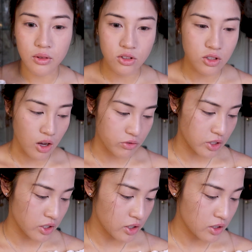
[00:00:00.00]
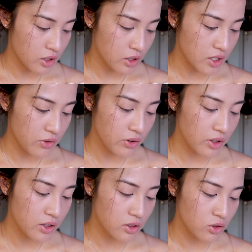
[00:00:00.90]
softer, because I feel
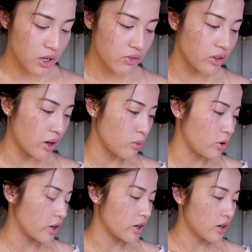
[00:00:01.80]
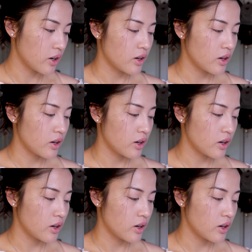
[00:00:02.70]
like you have a lot more